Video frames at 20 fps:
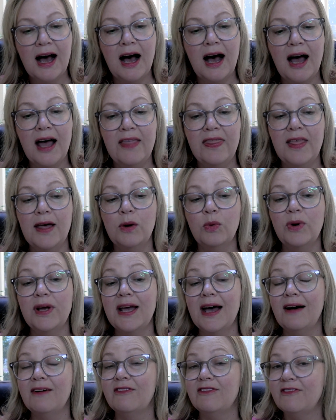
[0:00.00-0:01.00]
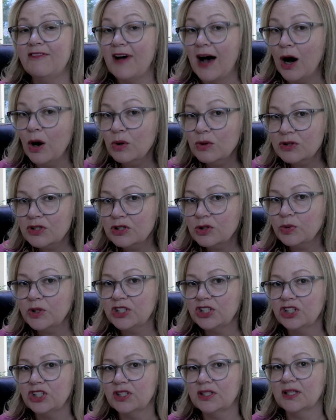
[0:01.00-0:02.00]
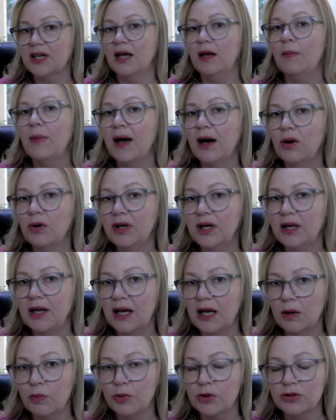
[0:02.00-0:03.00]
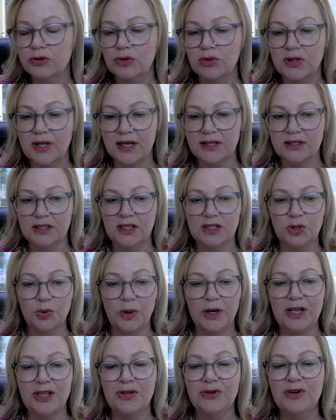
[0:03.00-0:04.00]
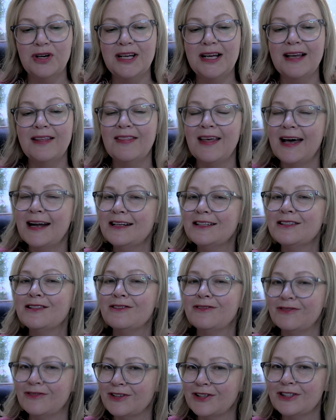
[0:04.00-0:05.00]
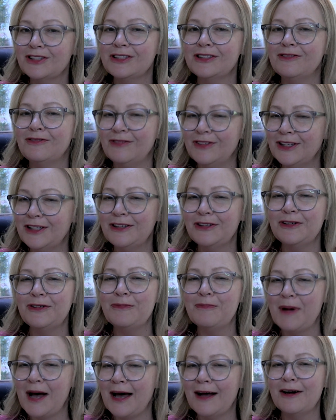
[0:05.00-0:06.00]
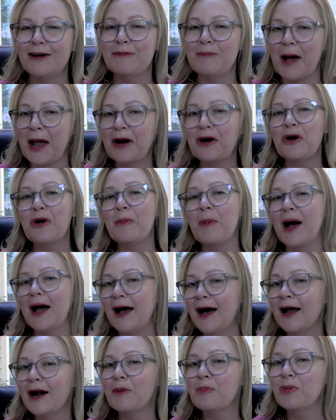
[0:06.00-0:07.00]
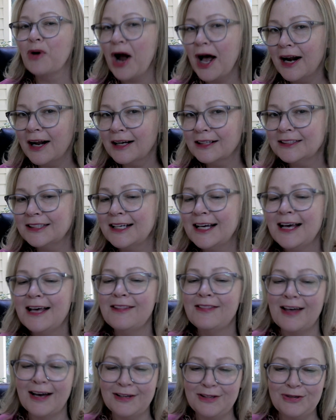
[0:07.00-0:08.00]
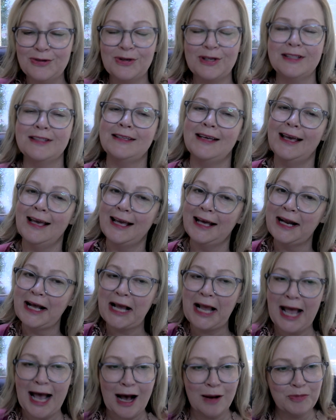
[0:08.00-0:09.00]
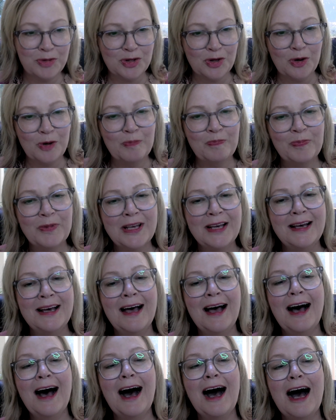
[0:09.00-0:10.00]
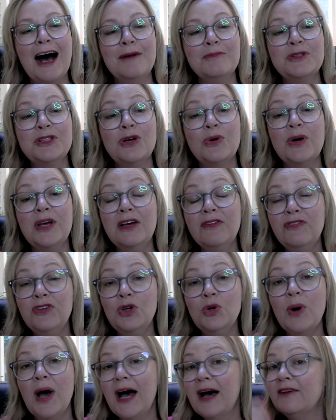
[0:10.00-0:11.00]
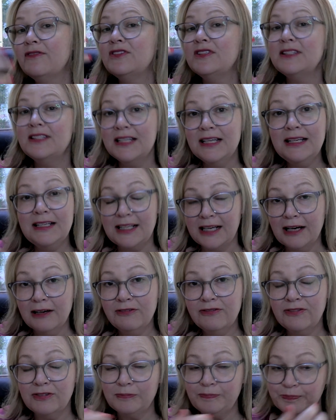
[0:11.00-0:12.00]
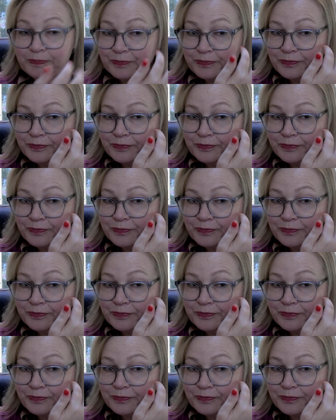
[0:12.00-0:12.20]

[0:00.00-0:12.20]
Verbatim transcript: Uh, and then we have Vowst, which just came out in April 2023. And that is the first fecal matter microbiota product that you can take in a capsule. Um, so if you have C. diff,